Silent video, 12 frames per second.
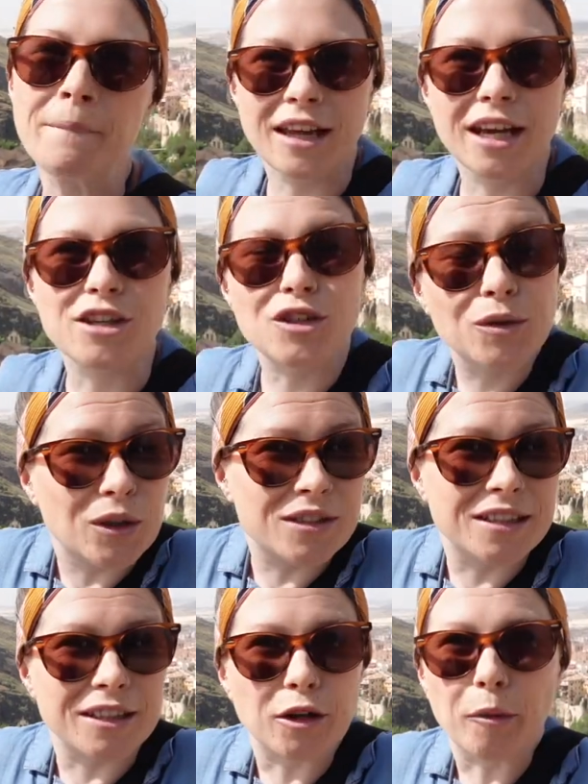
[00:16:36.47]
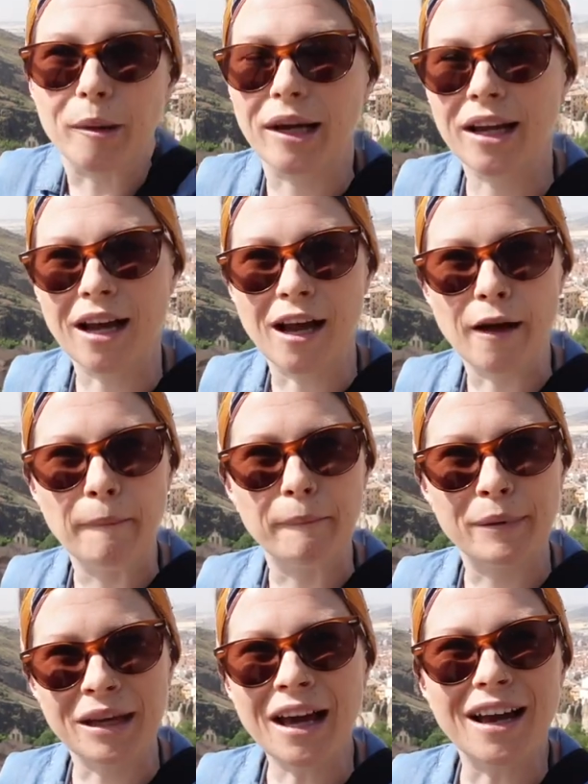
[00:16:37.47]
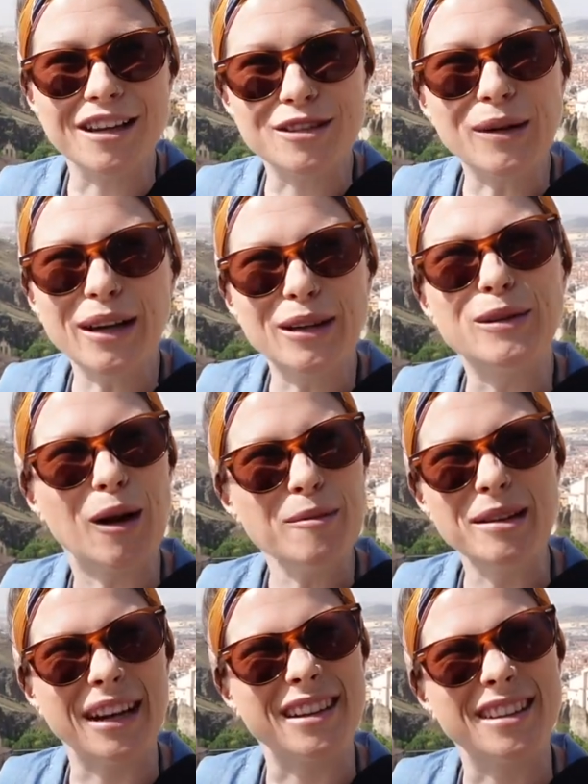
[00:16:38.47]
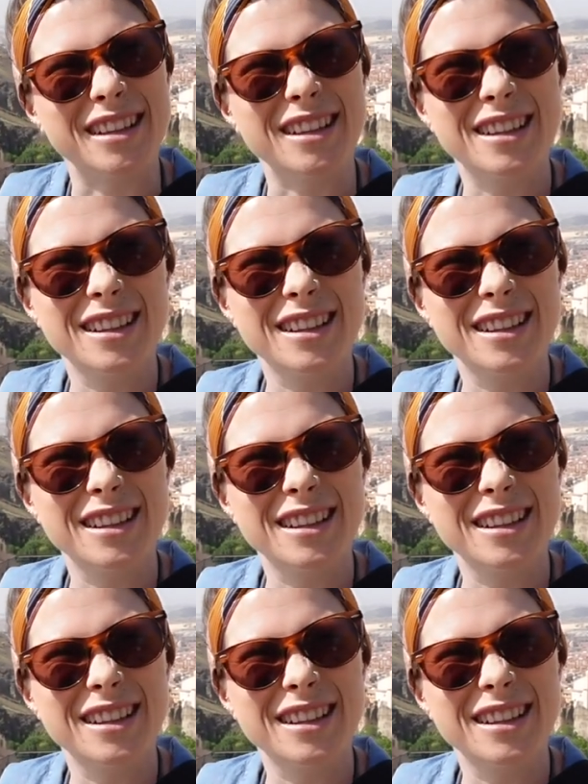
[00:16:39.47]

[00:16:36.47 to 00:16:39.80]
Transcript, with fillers: they do cost a little bit um, but yeah that's quite a cool hobby I think